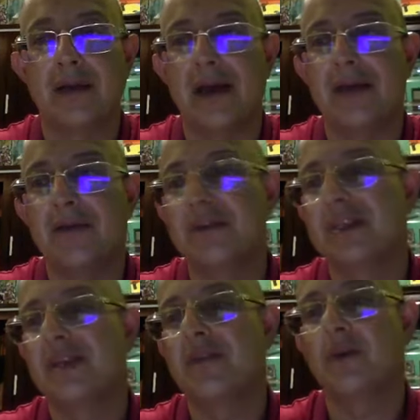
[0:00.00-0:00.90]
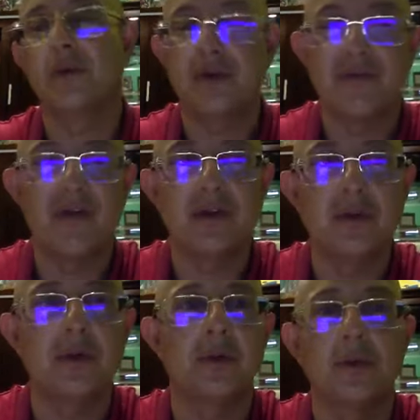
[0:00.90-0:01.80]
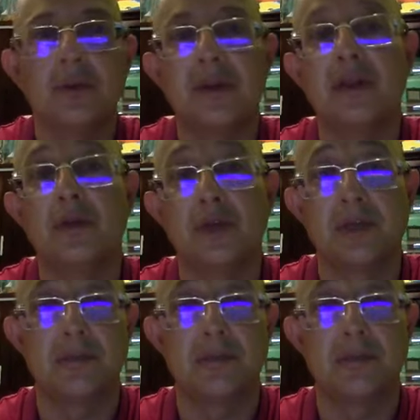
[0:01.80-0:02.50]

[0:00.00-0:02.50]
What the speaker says: I even say we're gonna refund you and you don't need to ship